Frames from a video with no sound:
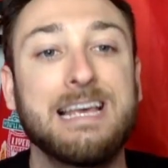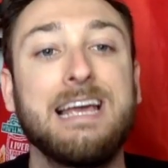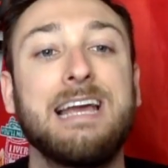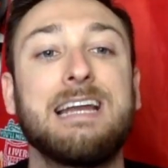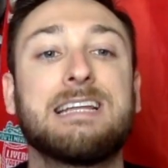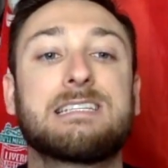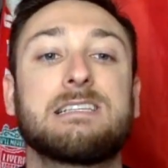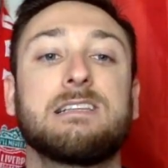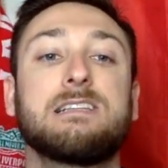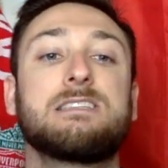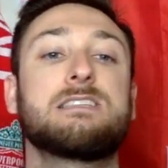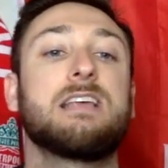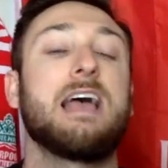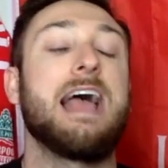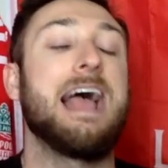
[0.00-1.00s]
it
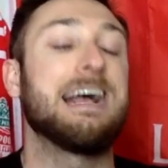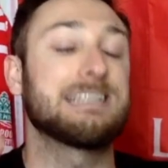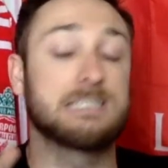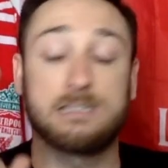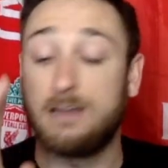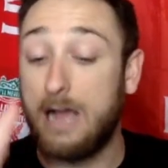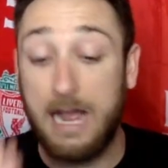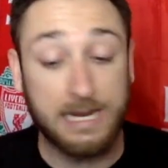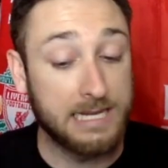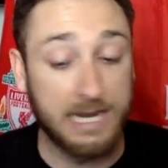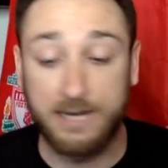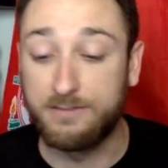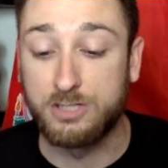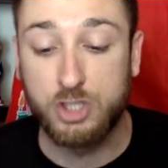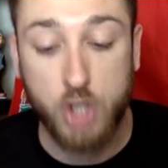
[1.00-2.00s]
is as I
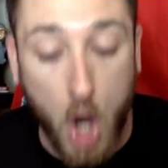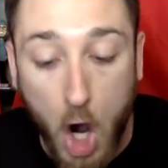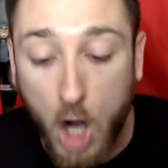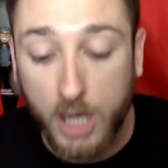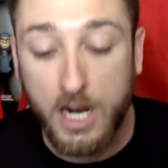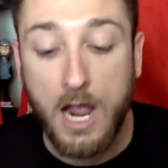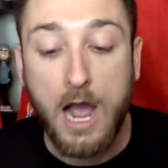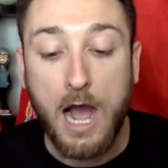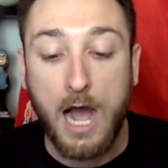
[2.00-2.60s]
can't even talk.